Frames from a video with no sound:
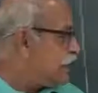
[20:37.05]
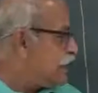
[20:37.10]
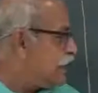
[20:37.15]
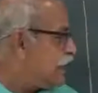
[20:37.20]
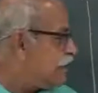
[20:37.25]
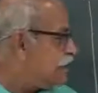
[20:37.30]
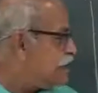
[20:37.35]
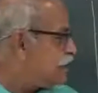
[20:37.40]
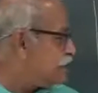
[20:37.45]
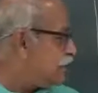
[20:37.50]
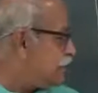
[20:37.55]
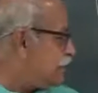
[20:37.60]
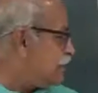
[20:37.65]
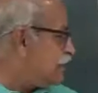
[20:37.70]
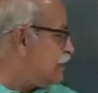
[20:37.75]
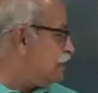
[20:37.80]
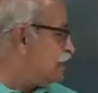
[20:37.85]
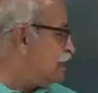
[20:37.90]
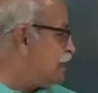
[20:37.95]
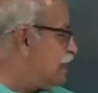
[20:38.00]
And
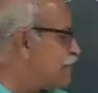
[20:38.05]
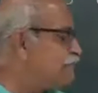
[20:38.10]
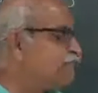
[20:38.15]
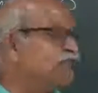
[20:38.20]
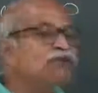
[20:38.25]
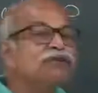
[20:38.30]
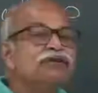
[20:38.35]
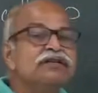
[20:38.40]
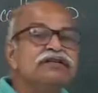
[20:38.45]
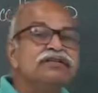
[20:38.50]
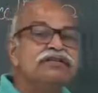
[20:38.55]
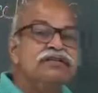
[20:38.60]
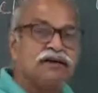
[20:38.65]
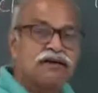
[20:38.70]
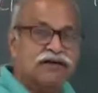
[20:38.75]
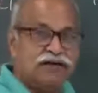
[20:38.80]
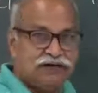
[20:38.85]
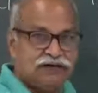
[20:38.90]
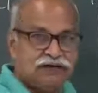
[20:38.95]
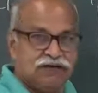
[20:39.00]
then we have Newton's
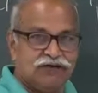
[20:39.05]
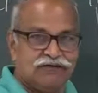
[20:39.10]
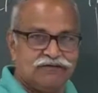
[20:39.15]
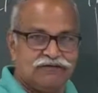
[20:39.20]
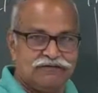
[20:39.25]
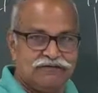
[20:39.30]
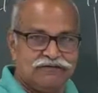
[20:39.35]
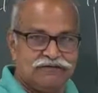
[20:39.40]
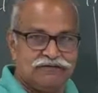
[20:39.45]
third law,